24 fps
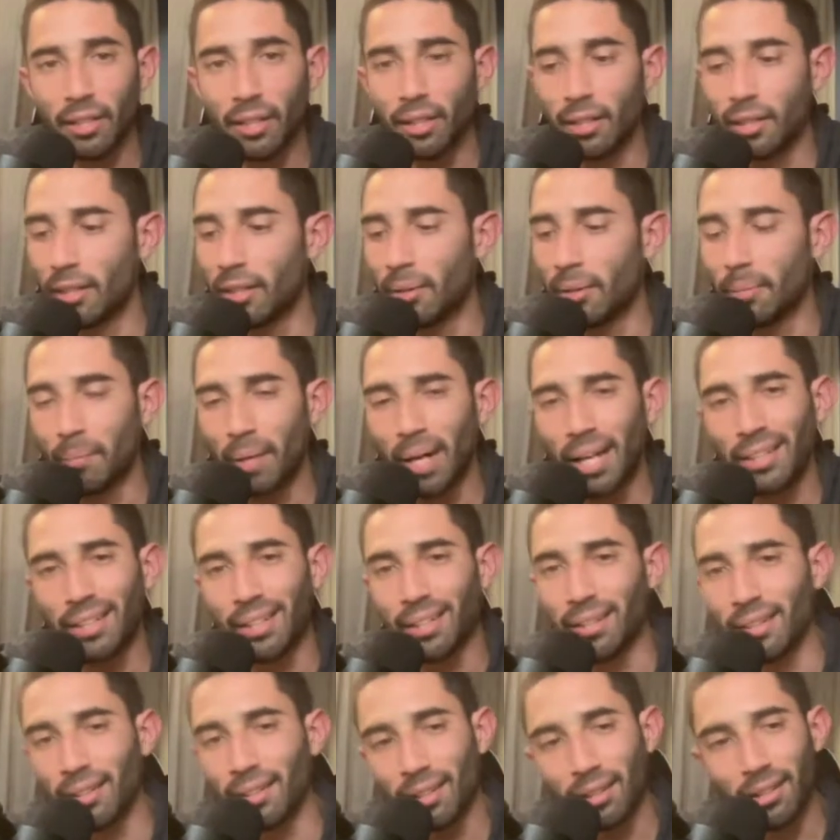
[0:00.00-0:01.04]
I
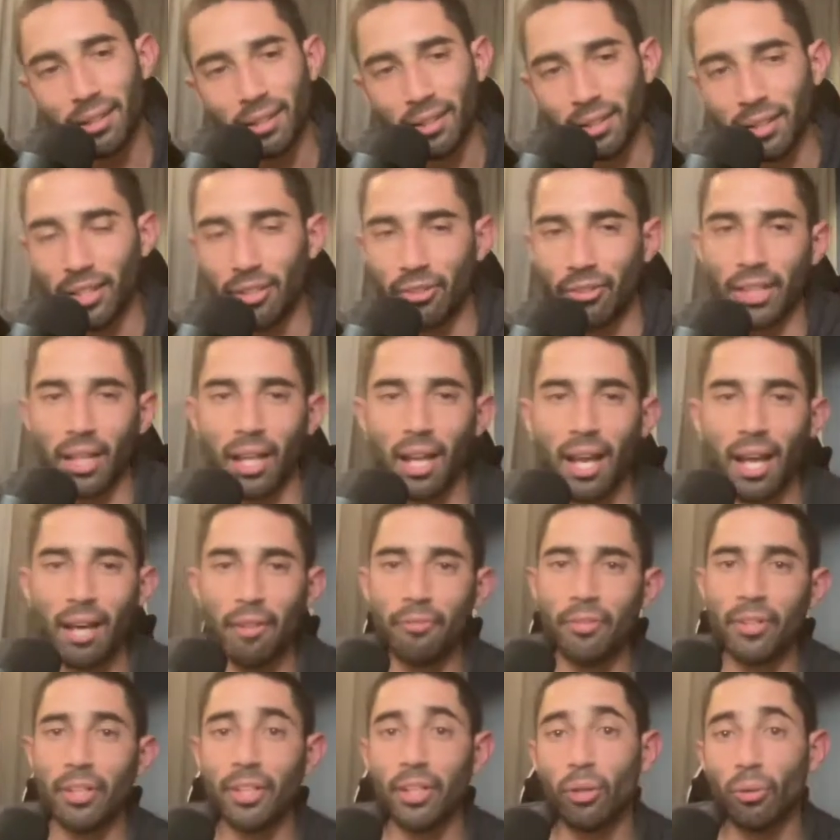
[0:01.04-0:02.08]
did a Kieran the Light
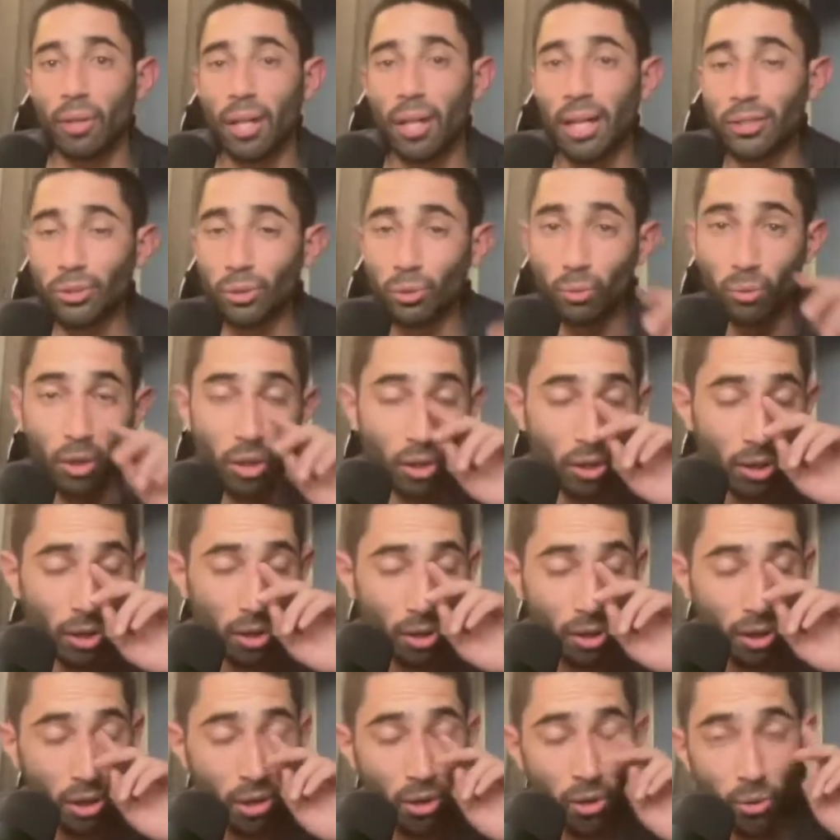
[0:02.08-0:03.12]
video not too long
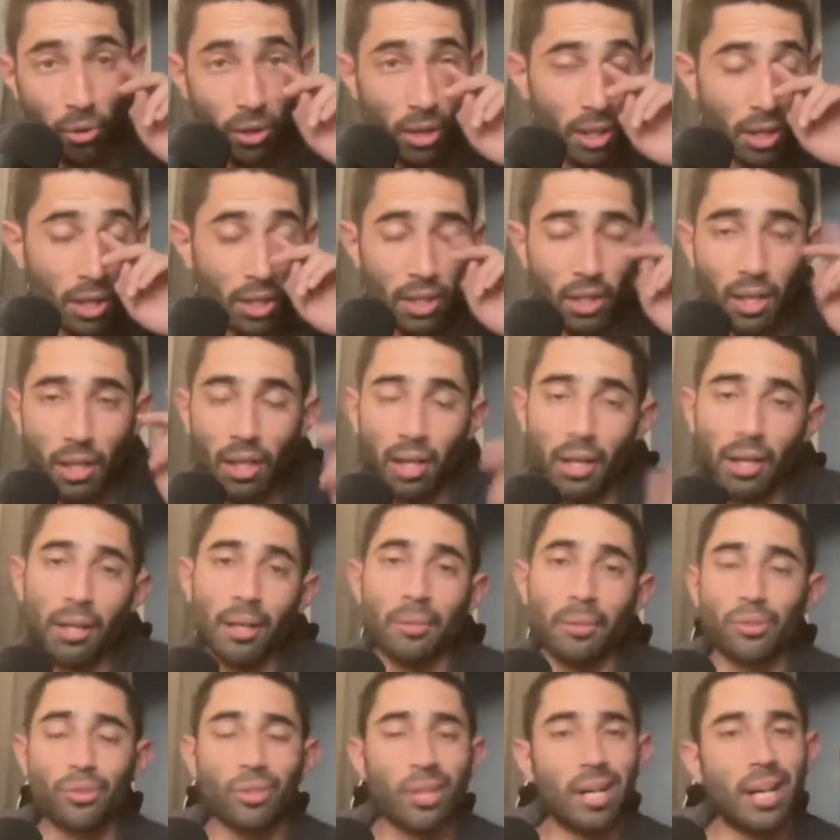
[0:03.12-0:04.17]
ago,
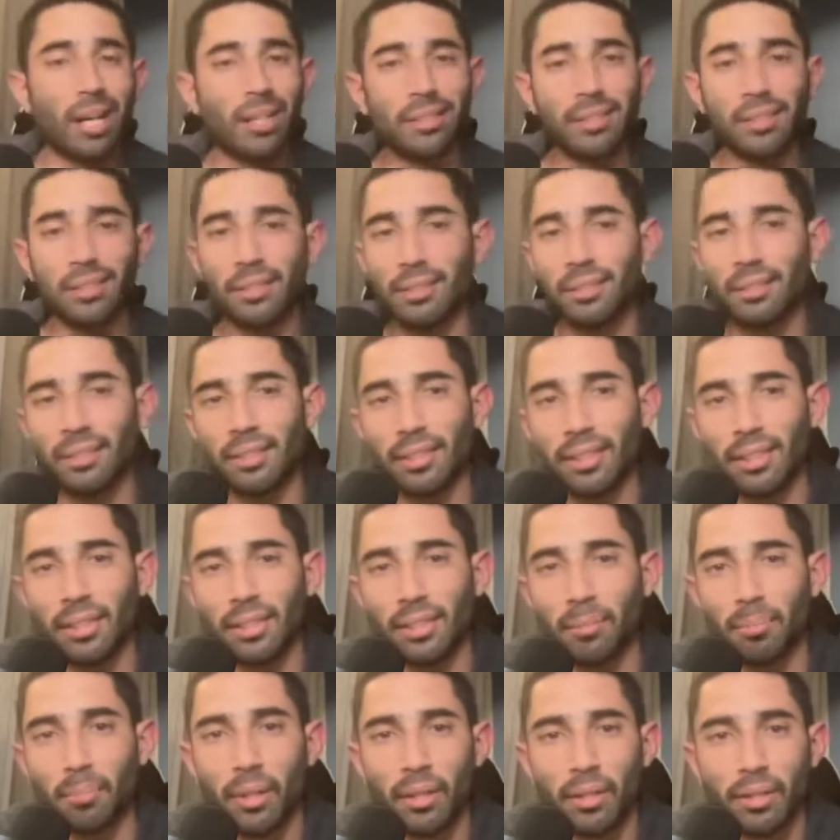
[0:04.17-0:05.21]
trying to get
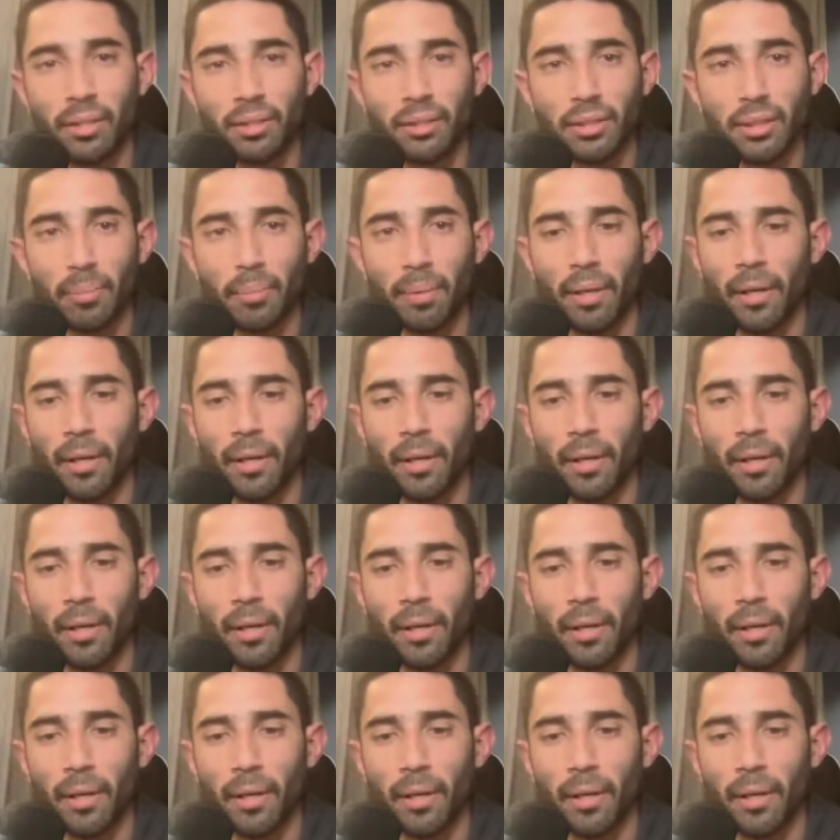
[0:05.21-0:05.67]
a brother some